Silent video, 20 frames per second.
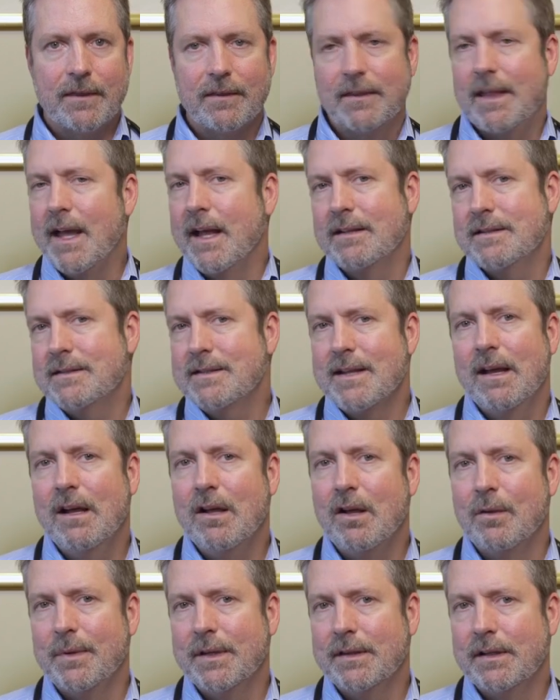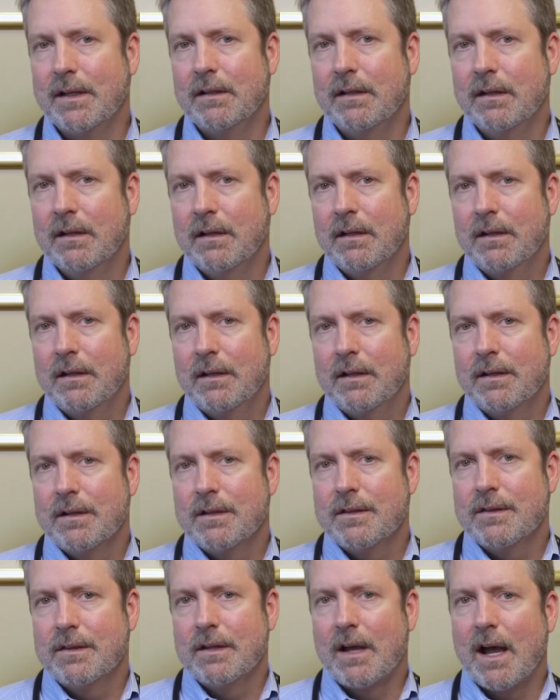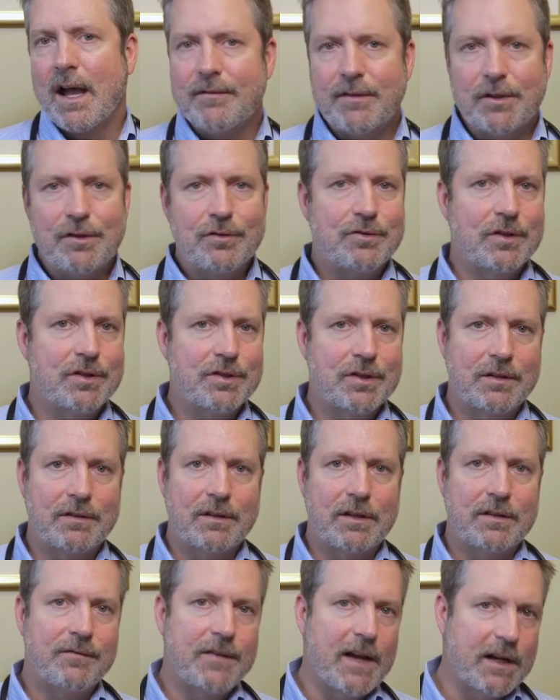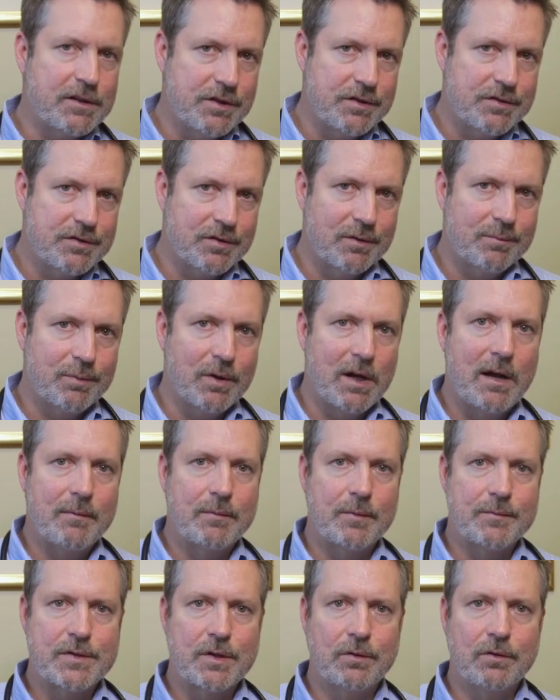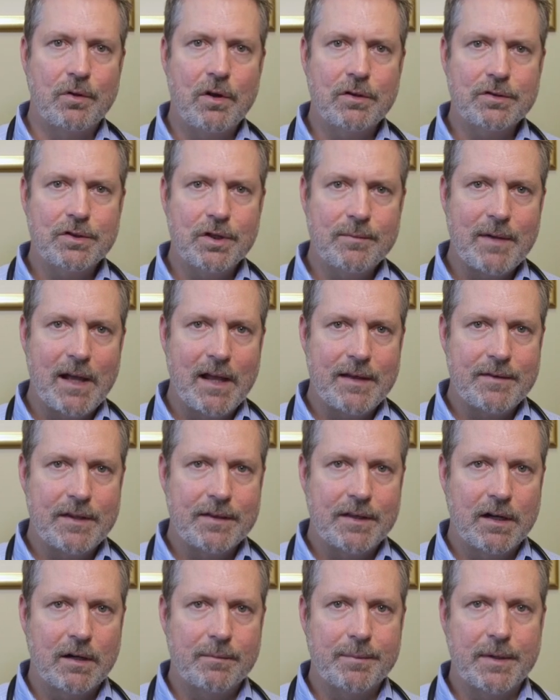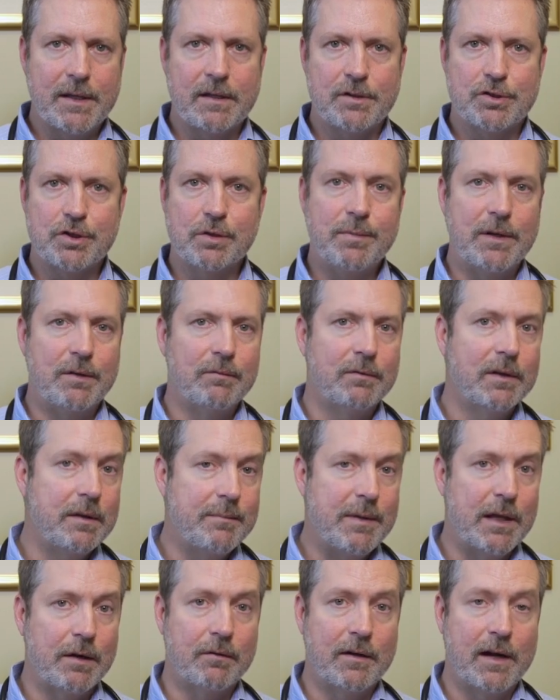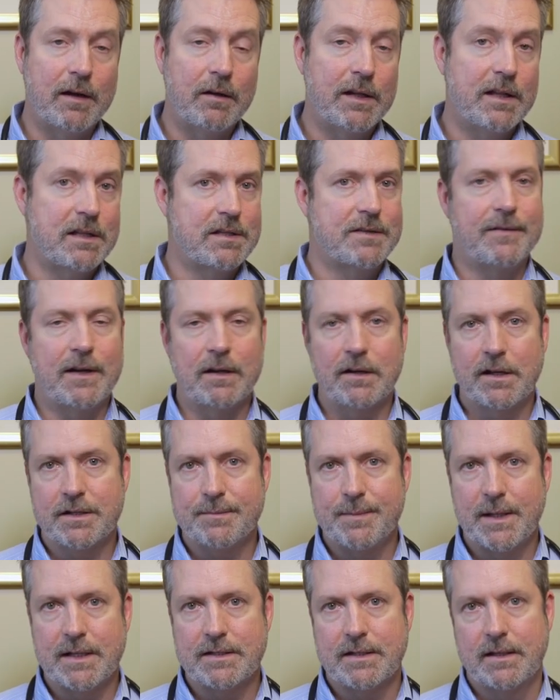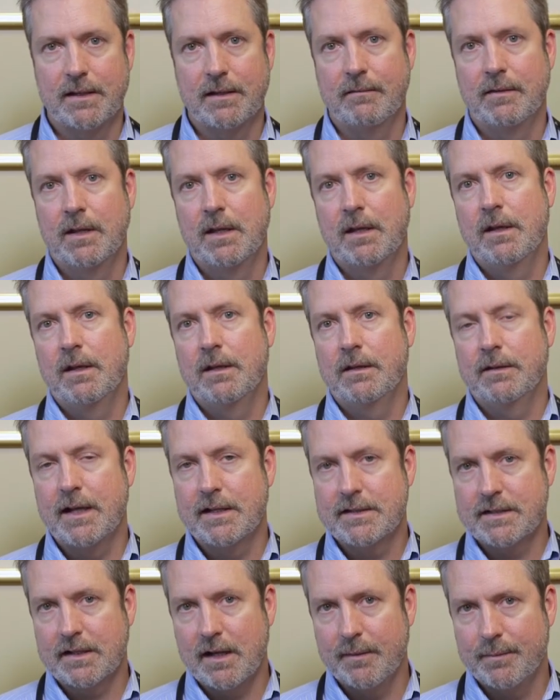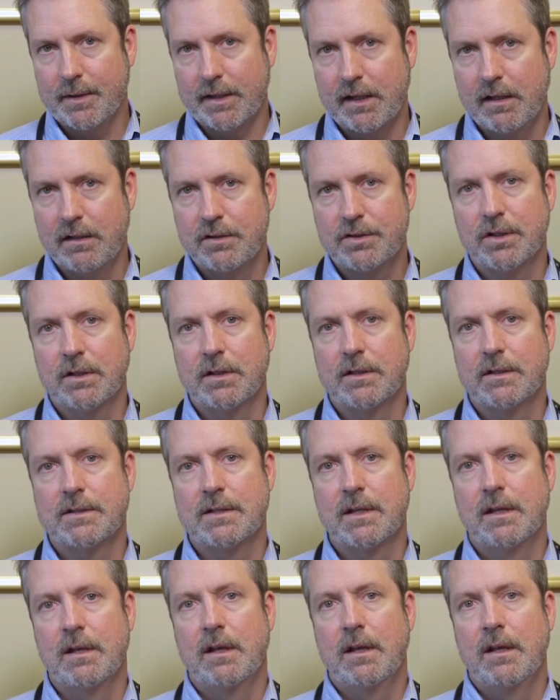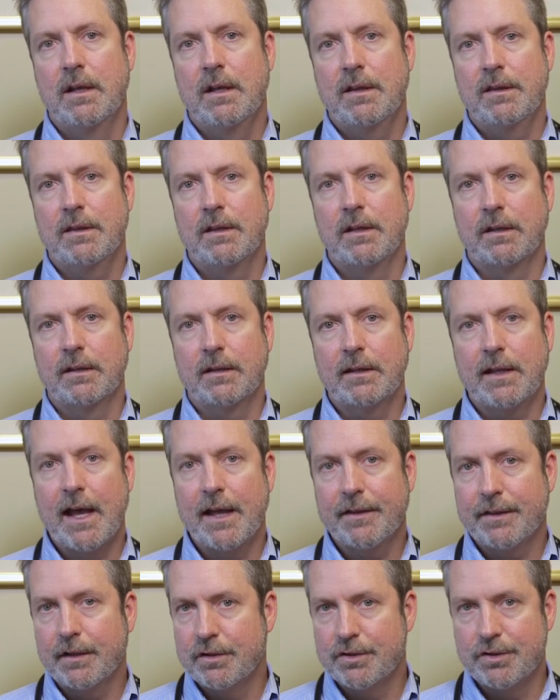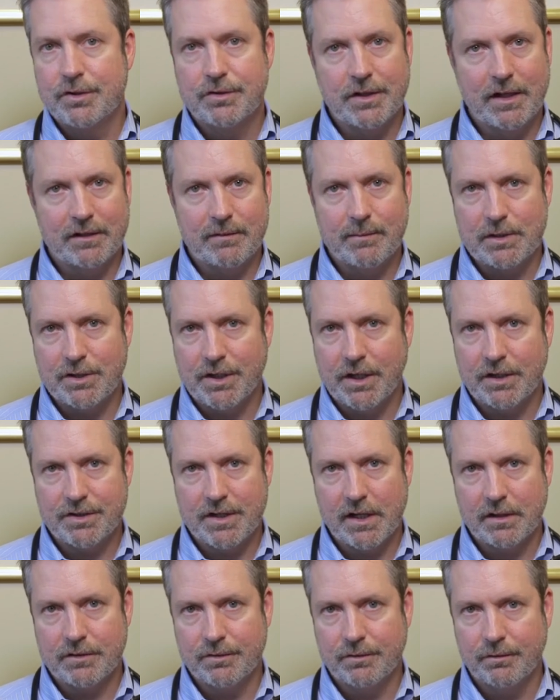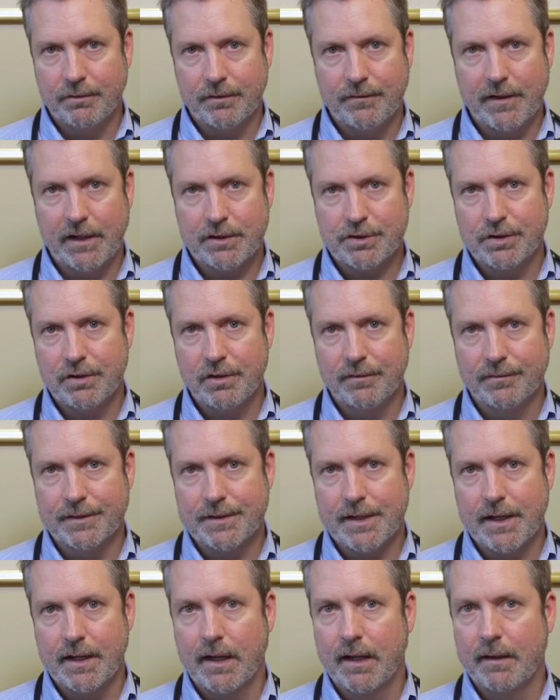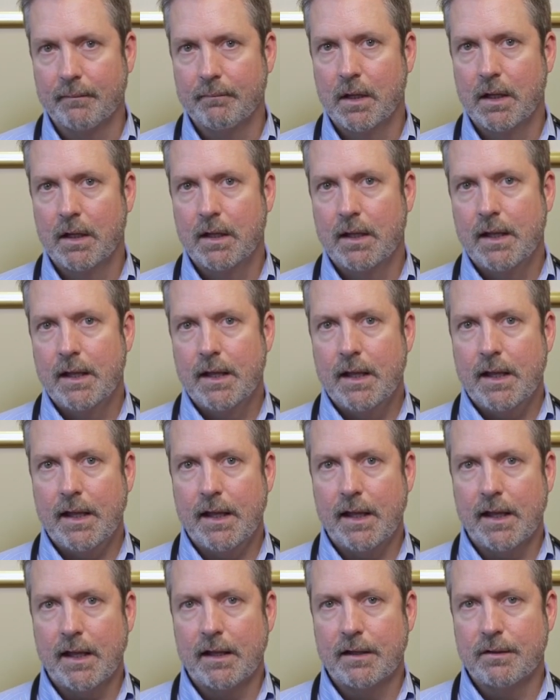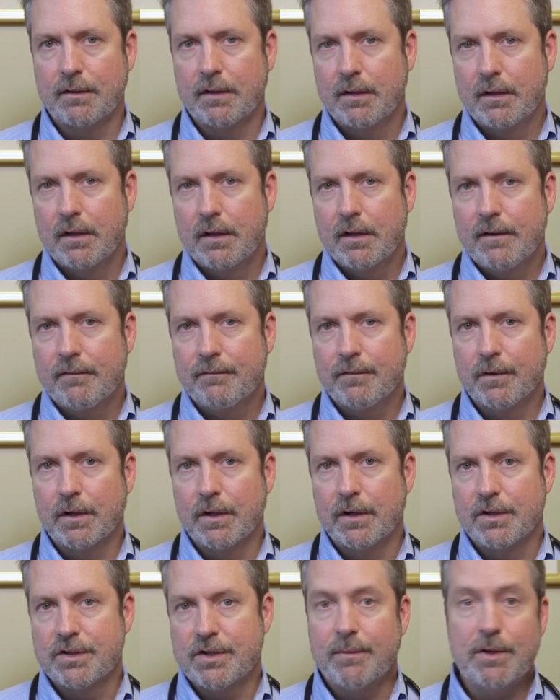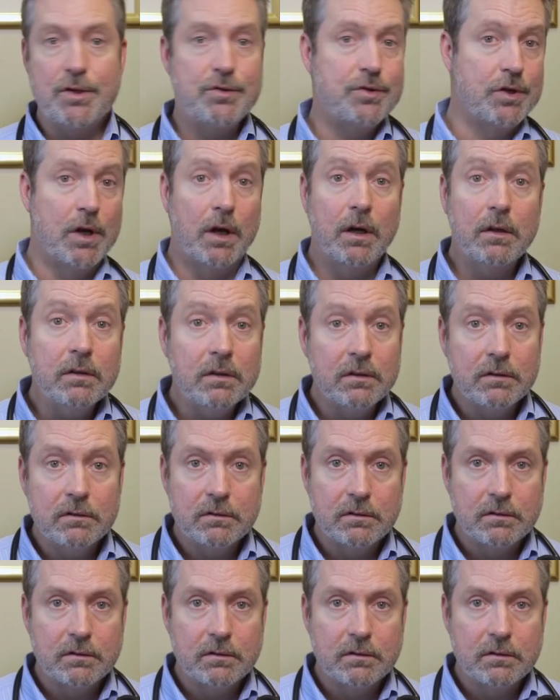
that to help. And then the IV nutrition infections are a problem. So long-term IV therapy should be really be a rarity. It's very expensive, lots of complications. The catheters usually have to be changed out due to infection over time, and for somebody who's young,